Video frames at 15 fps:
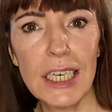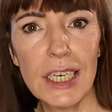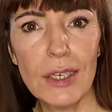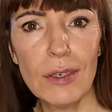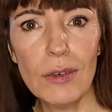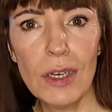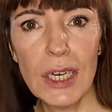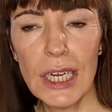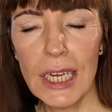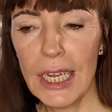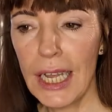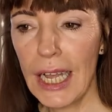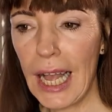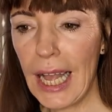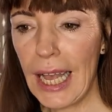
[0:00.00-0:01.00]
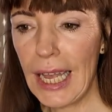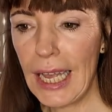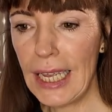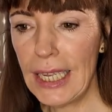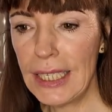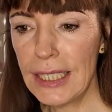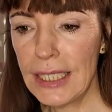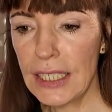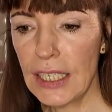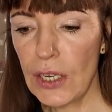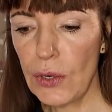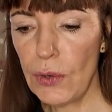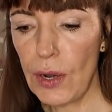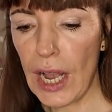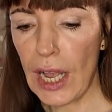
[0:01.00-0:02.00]
you. And
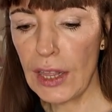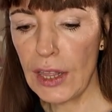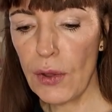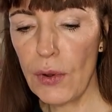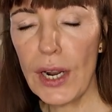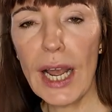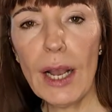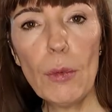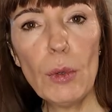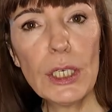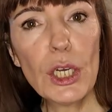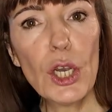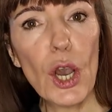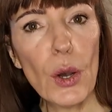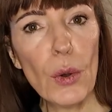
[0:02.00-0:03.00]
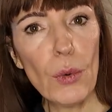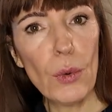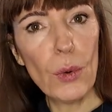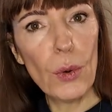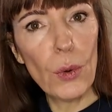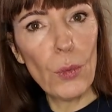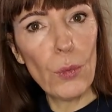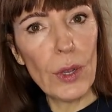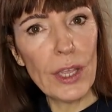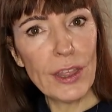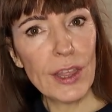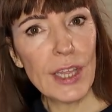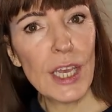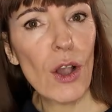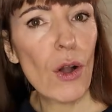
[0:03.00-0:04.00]
so I thought I would go
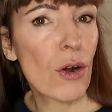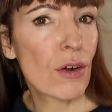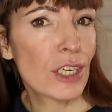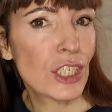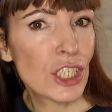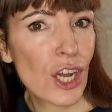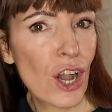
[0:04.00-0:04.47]
with the orange